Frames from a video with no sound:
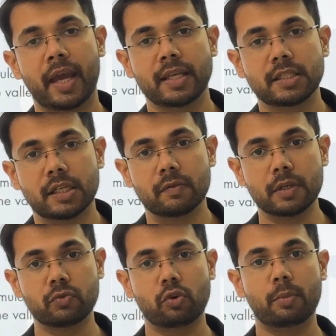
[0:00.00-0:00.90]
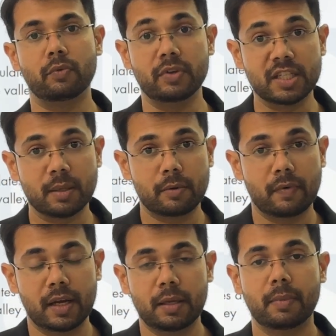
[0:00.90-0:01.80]
Hence rivers form a V-shaped
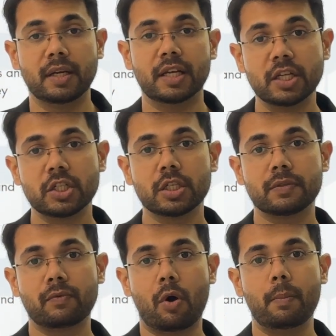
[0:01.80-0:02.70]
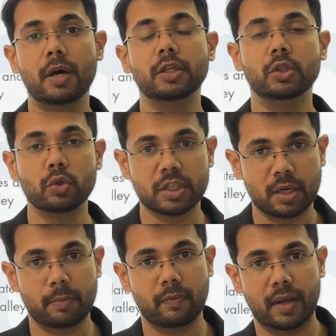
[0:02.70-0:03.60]
valley, but glaciers form a
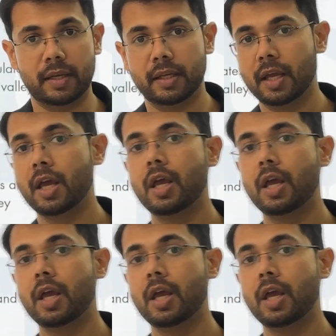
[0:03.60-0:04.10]
U-shaped valley.